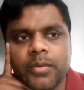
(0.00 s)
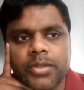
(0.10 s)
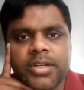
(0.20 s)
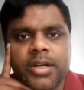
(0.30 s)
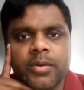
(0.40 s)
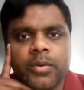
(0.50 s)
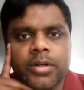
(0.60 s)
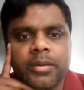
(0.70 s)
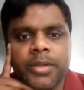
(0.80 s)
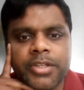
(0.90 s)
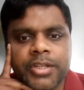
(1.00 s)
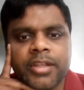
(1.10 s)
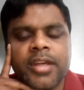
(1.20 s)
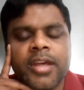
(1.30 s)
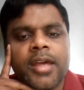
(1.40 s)
was in underwater imaging,
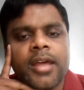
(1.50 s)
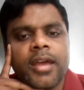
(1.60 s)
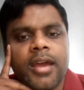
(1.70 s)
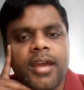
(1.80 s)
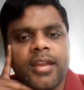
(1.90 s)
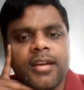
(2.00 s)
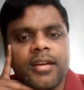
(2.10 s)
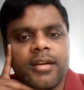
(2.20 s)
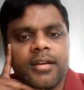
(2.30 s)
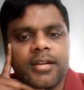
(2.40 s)
and